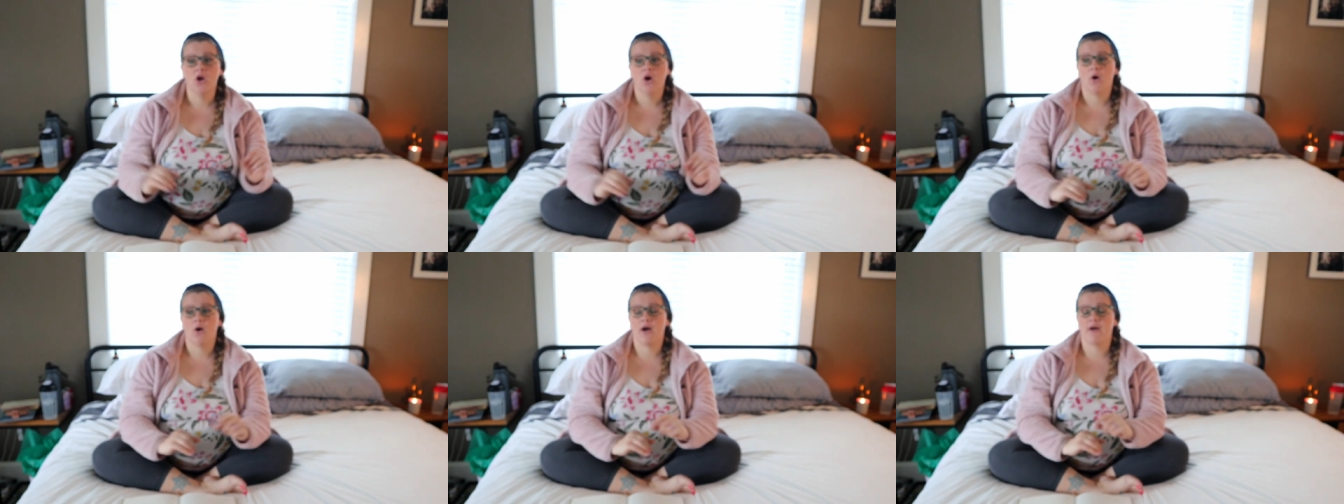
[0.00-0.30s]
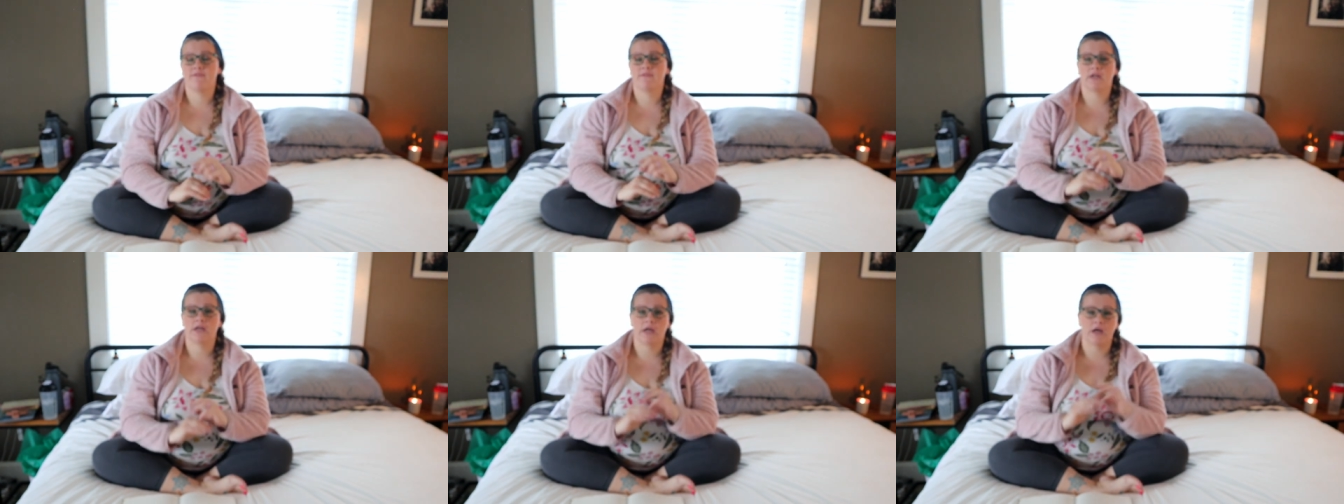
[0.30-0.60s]
or I
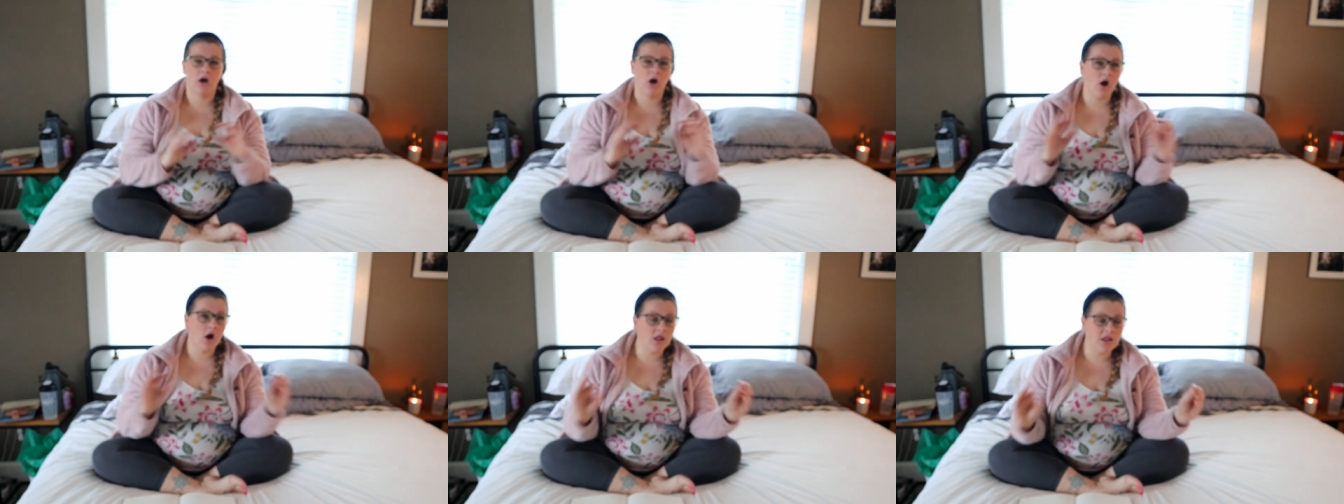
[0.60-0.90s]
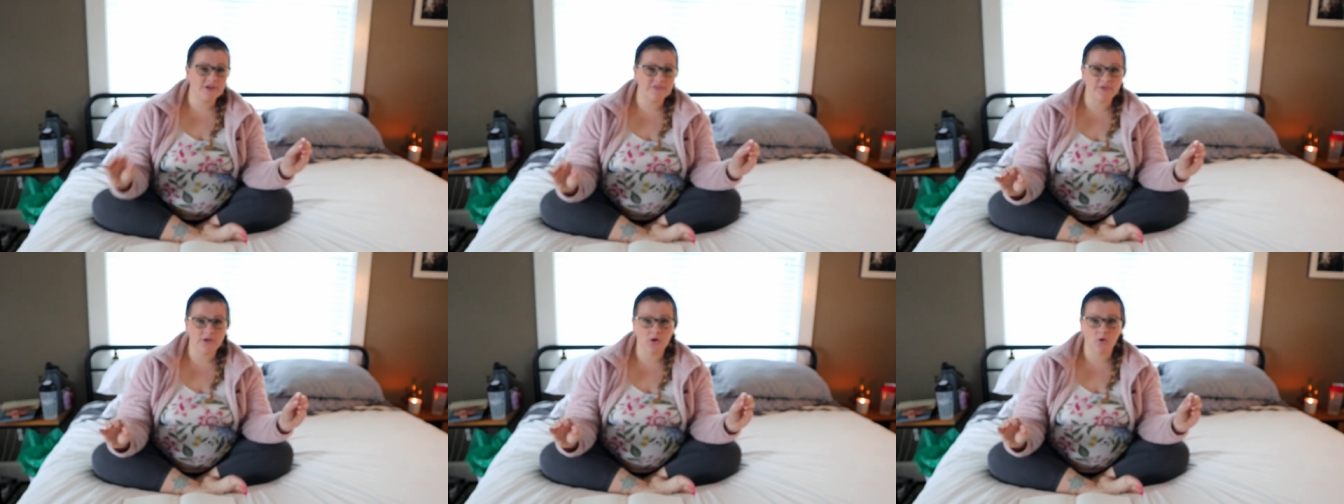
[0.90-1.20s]
have to get
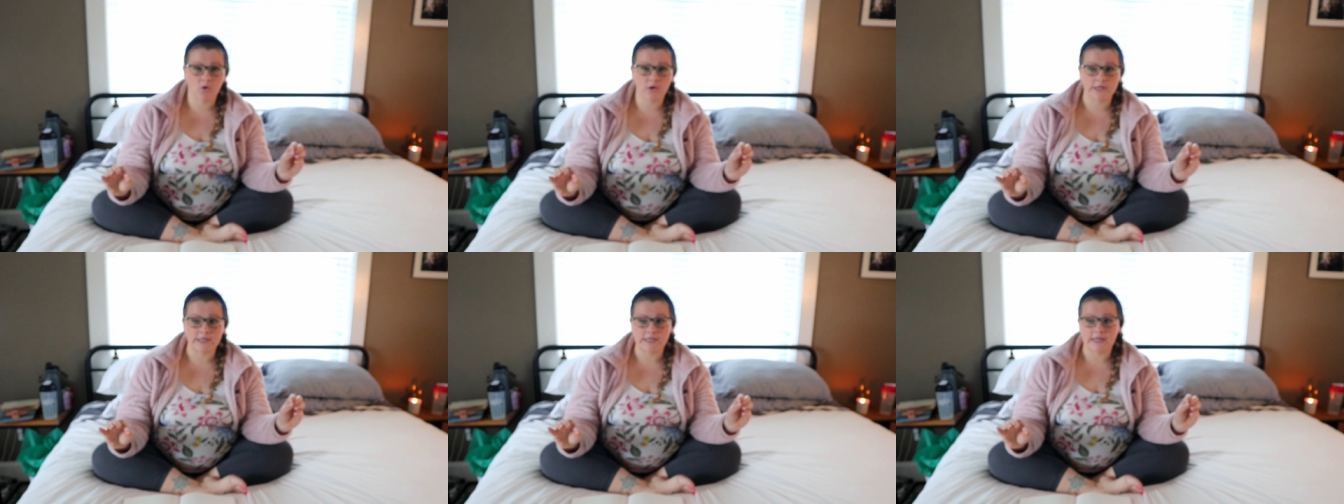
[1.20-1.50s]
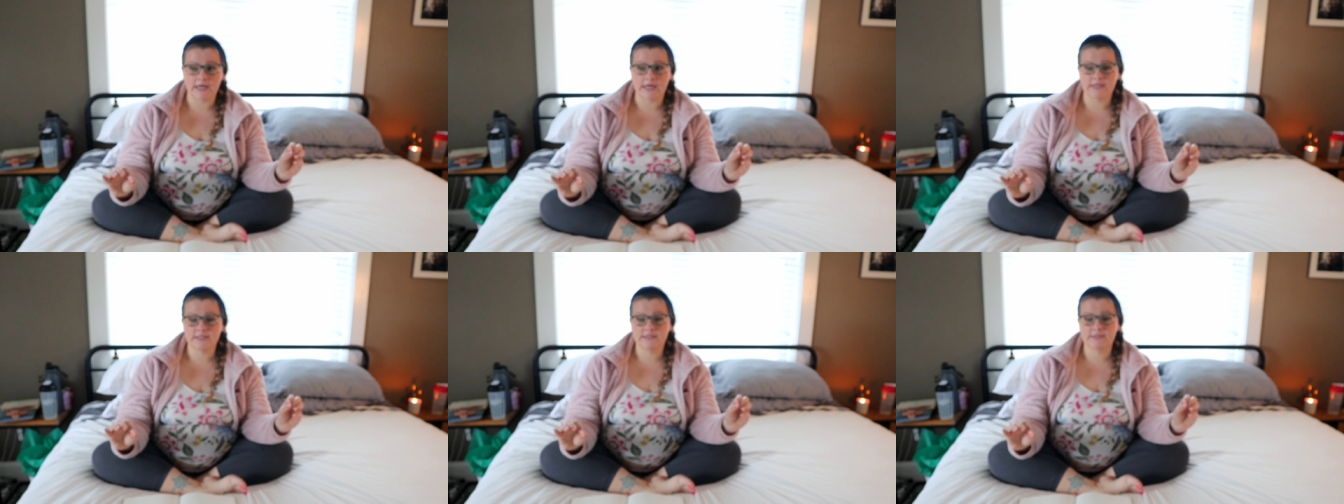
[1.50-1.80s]
all of it
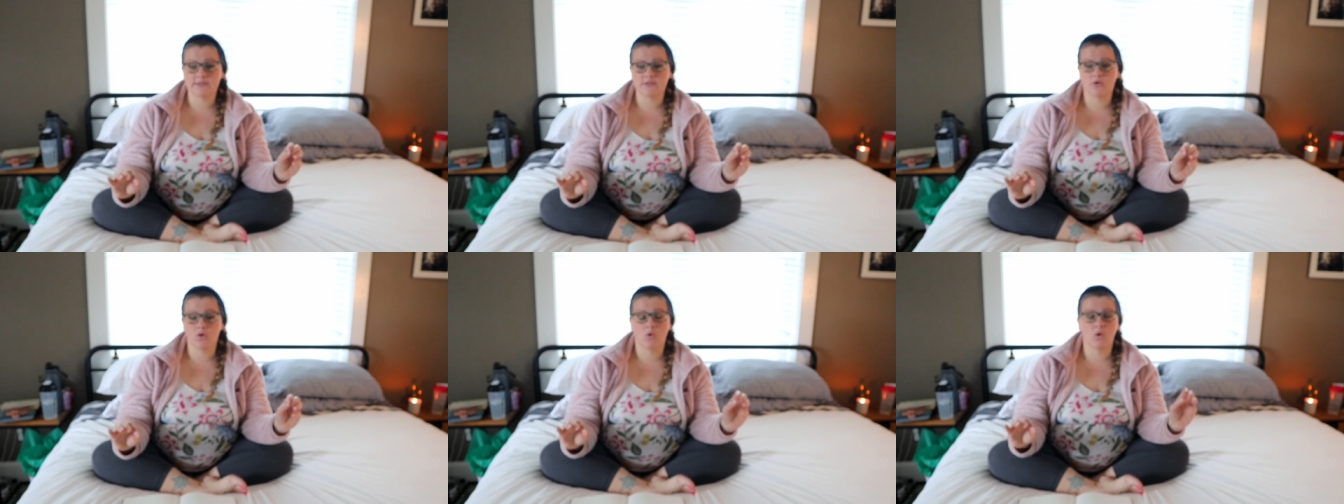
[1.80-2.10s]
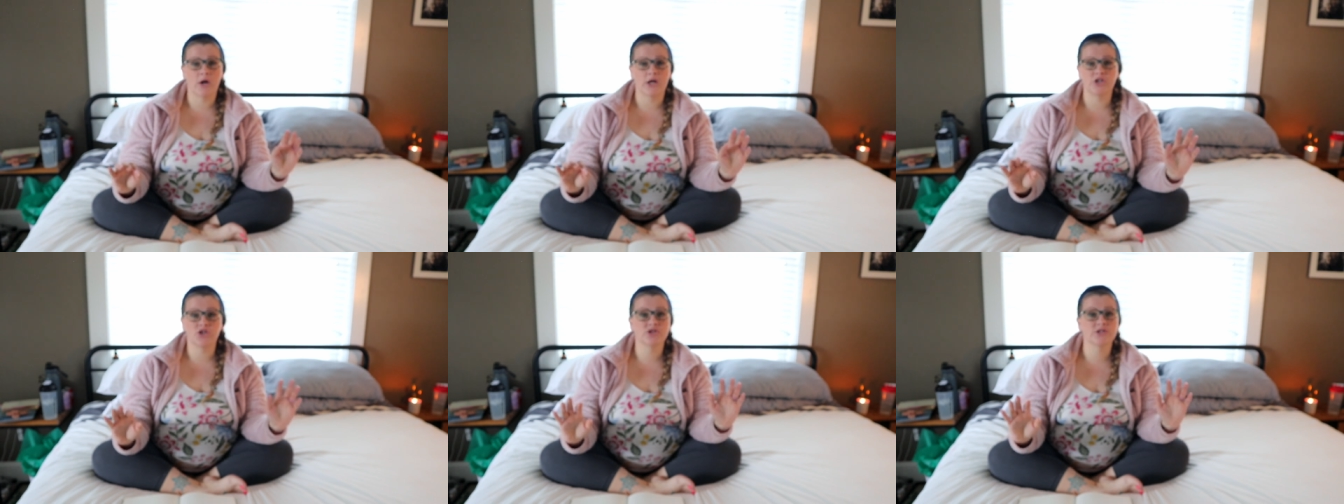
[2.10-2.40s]
organized
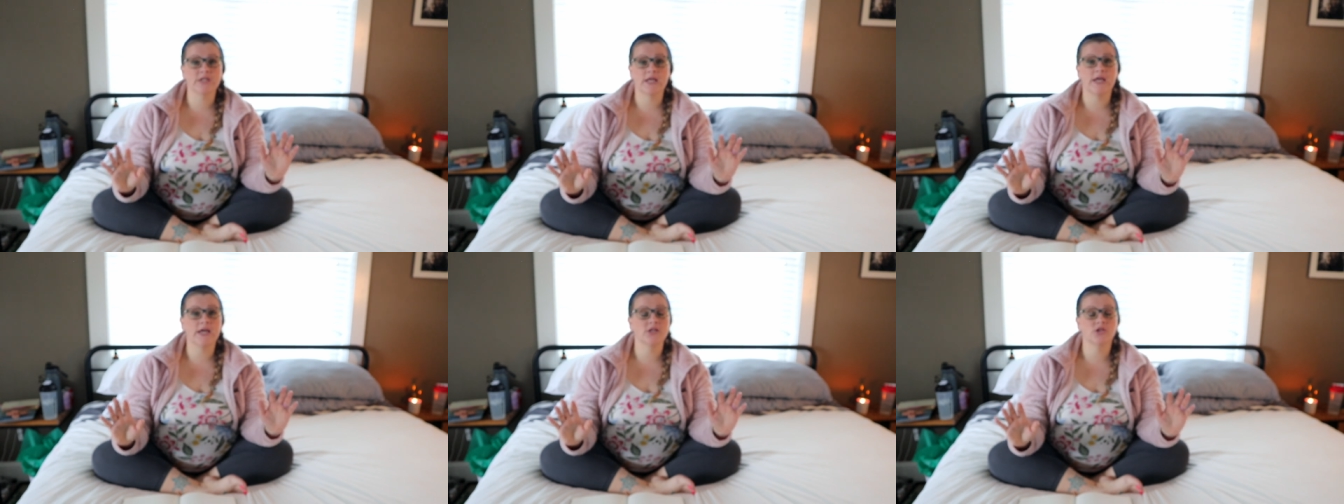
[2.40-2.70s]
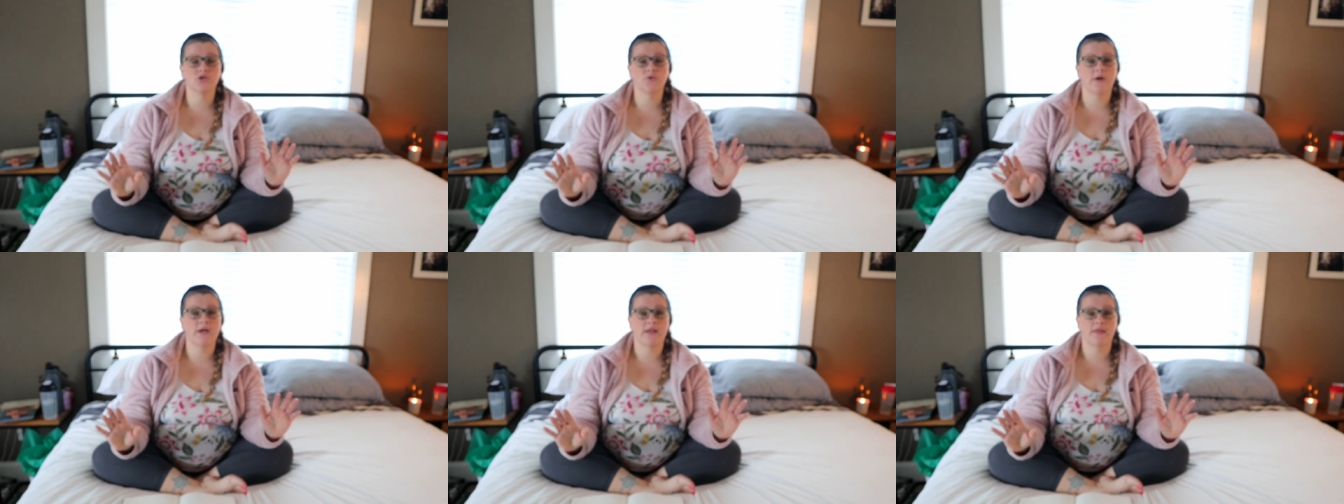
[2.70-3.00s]
or I just
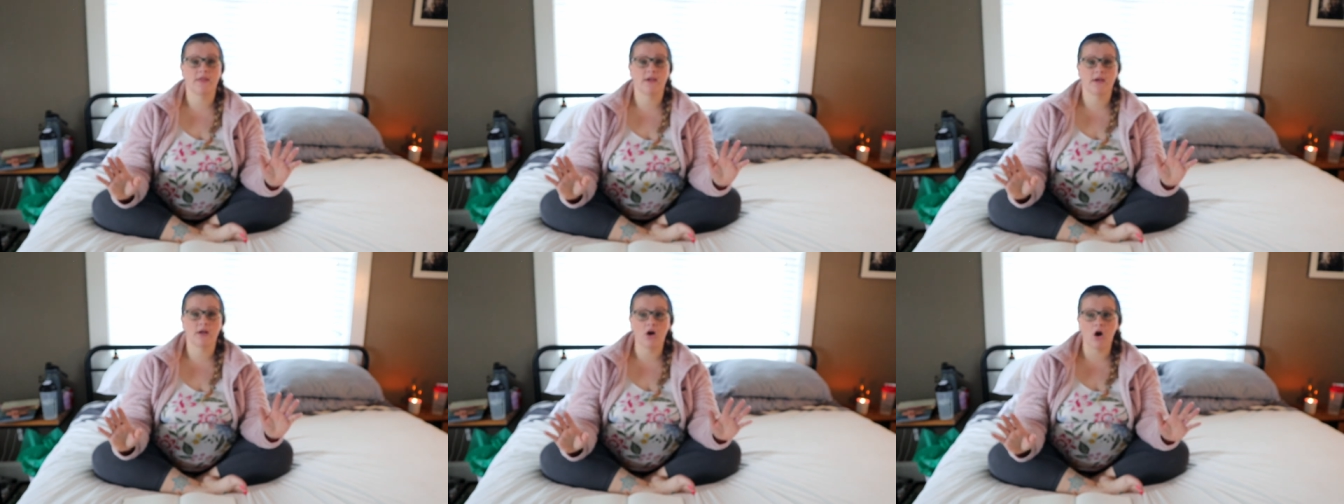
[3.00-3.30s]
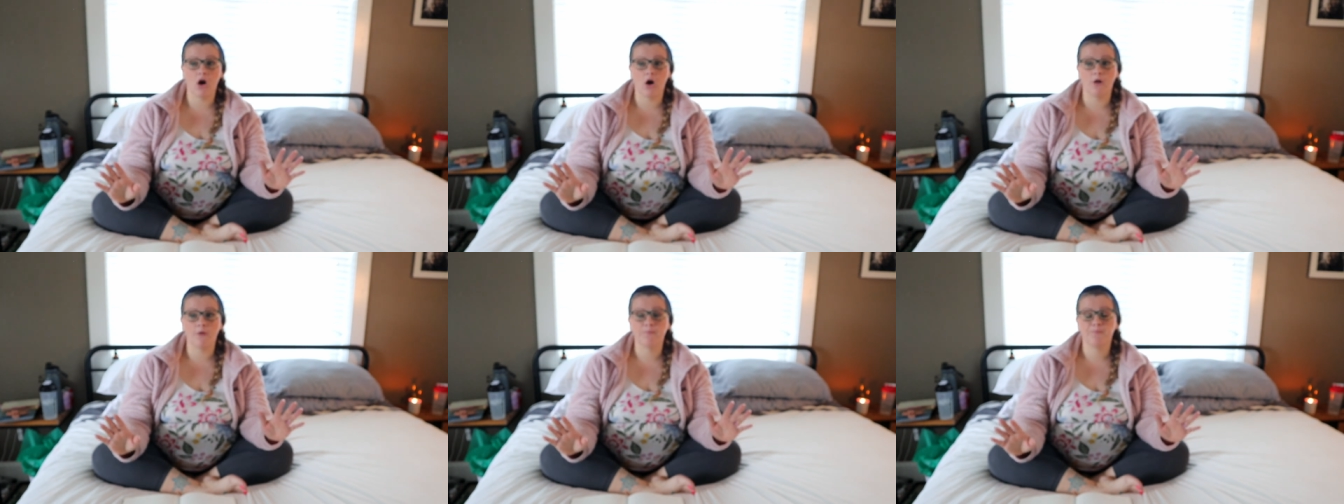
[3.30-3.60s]
can't do anything at
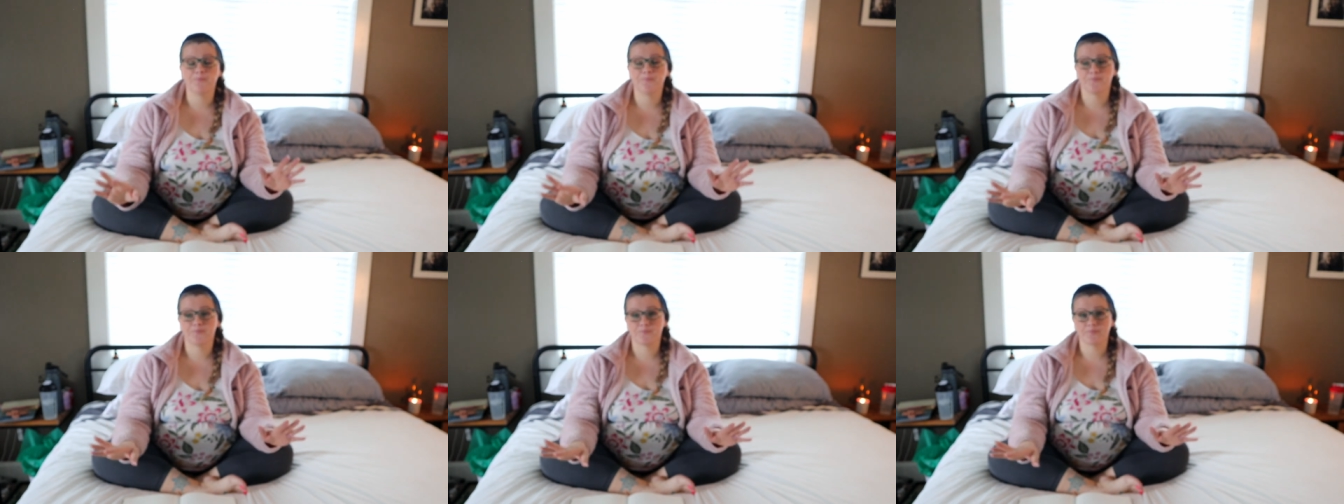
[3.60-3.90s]
all.